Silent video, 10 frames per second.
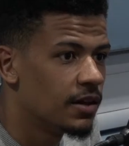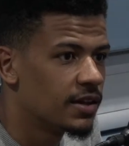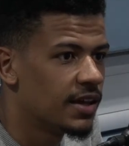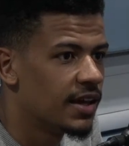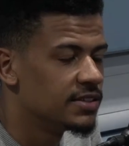
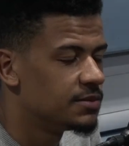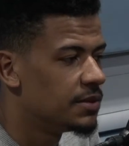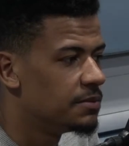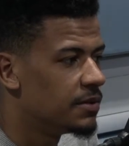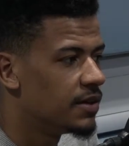like he has
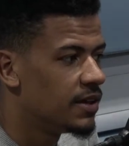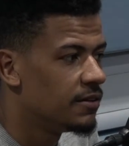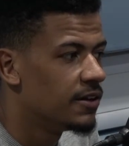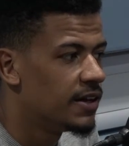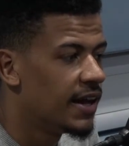been, but
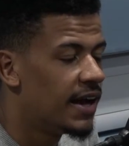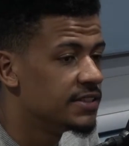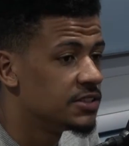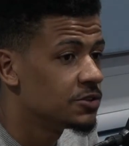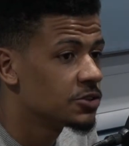he really
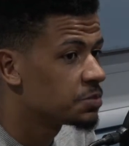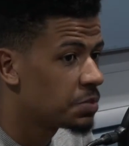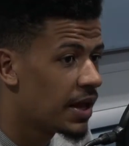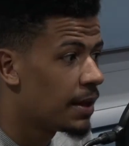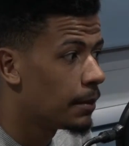has. And not just
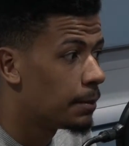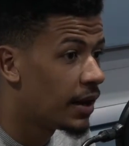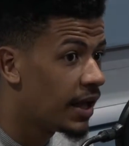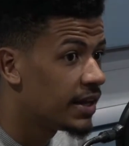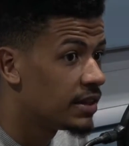playing, but
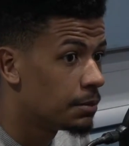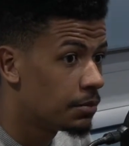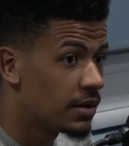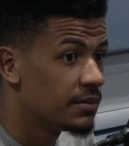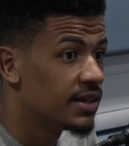playing in the
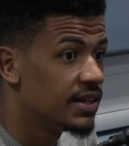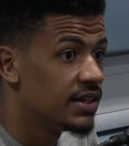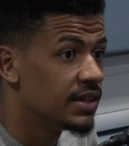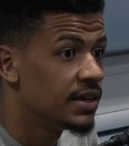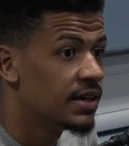Premier
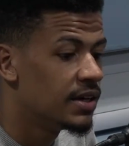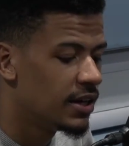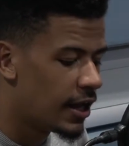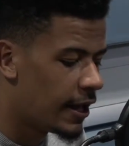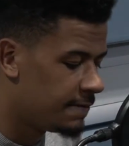League.
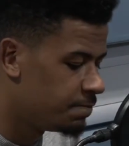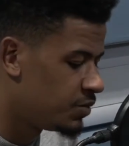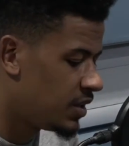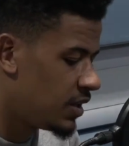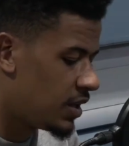
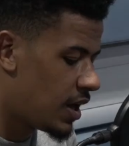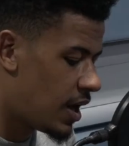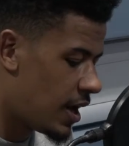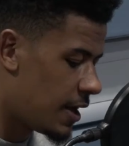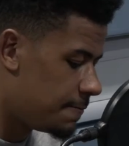
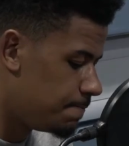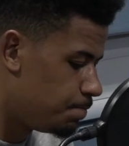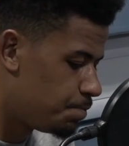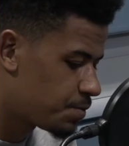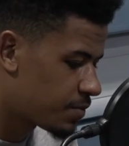
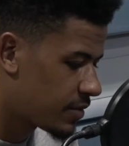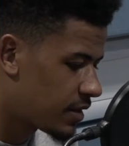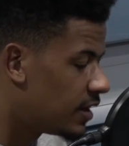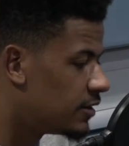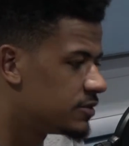And
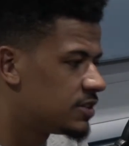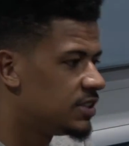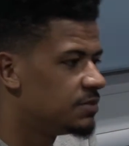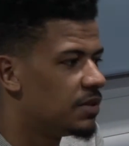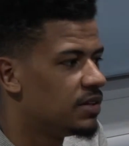
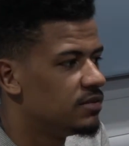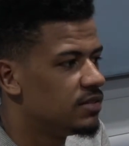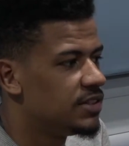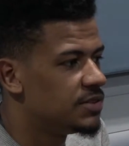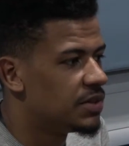obviously he's been
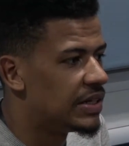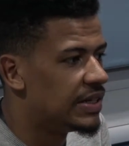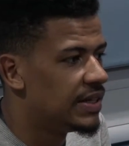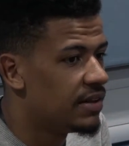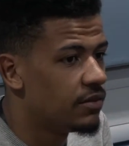
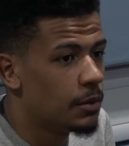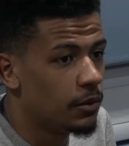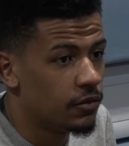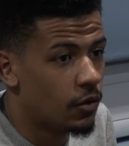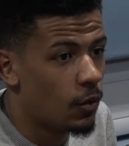at
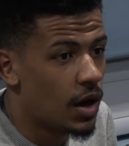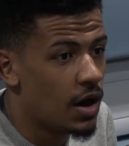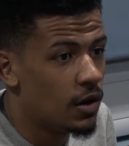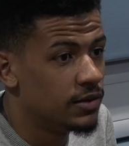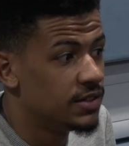Liverpool for a
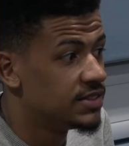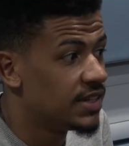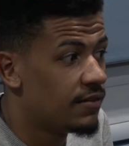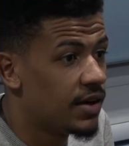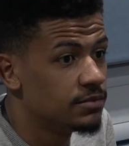while, and then
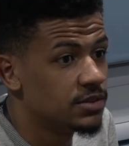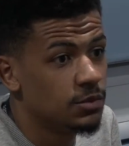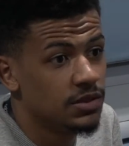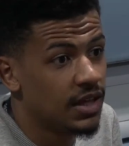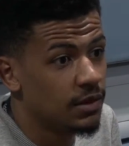
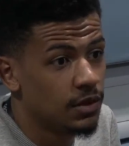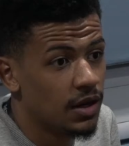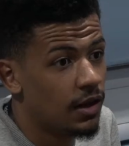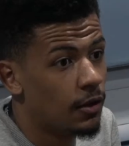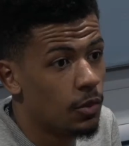Southampton when they
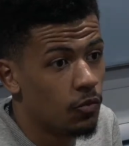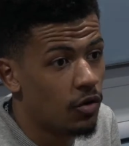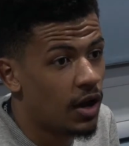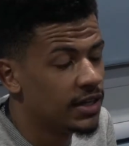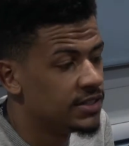were on the
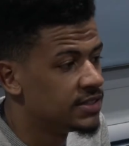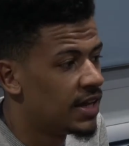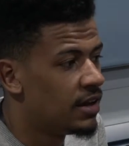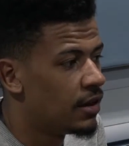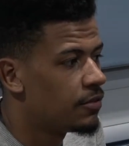rise.
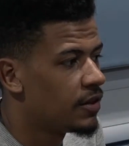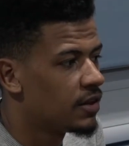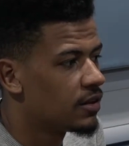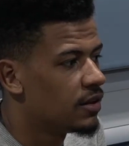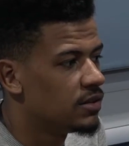And I
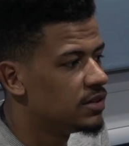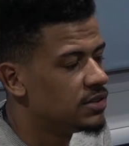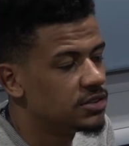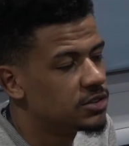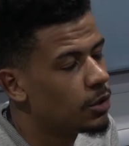think,
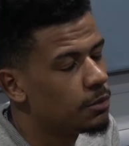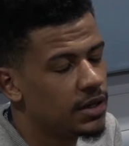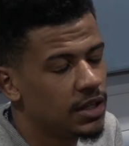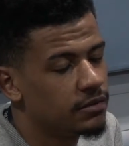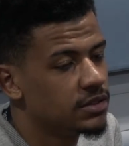and in so
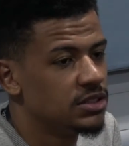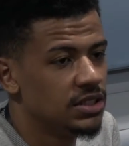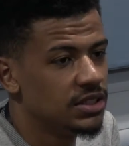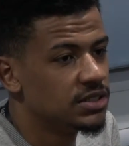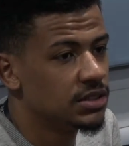many of his
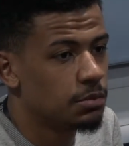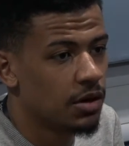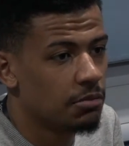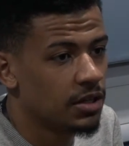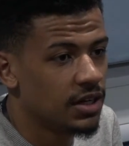years in the
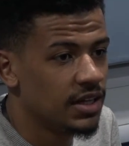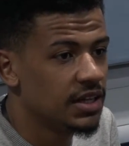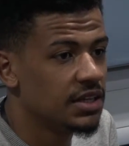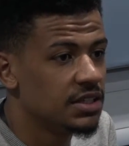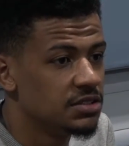Premier
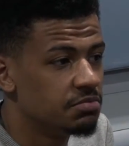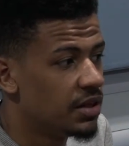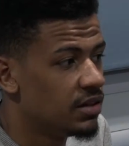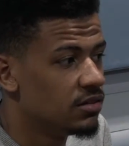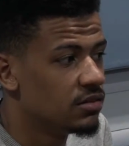League, he's
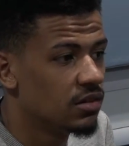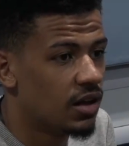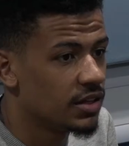been